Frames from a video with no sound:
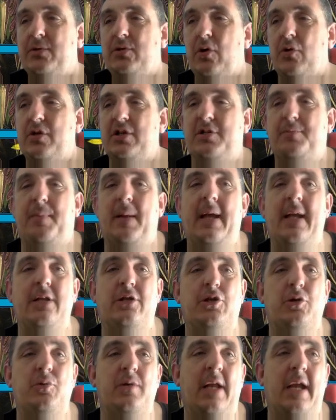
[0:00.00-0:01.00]
So the
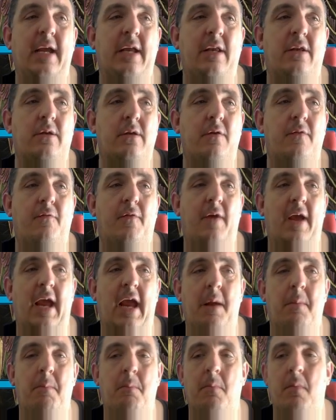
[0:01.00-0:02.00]
speeds you need for
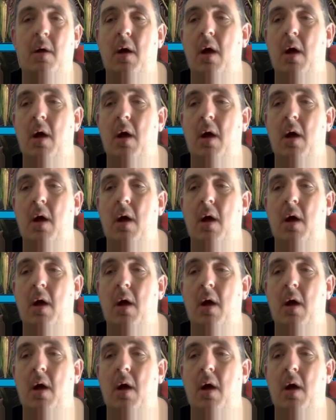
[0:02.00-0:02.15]
him